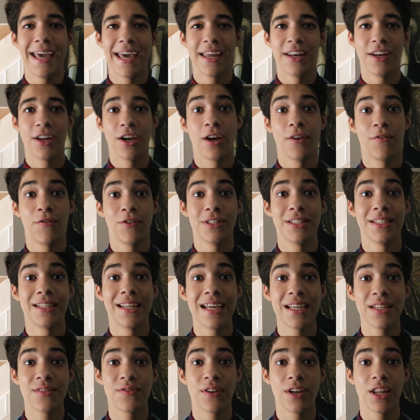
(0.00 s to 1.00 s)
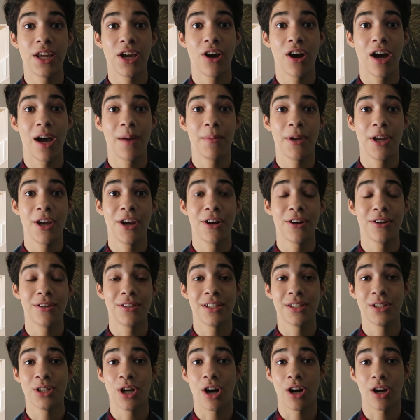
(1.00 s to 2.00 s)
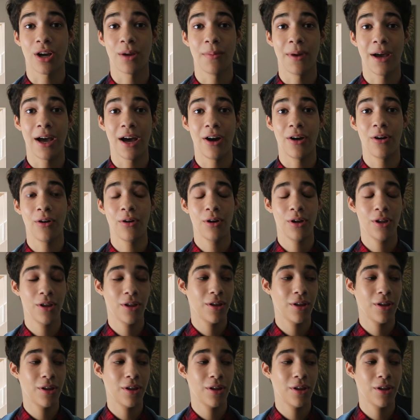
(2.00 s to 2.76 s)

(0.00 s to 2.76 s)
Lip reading: and for today's video, I'm here to talk about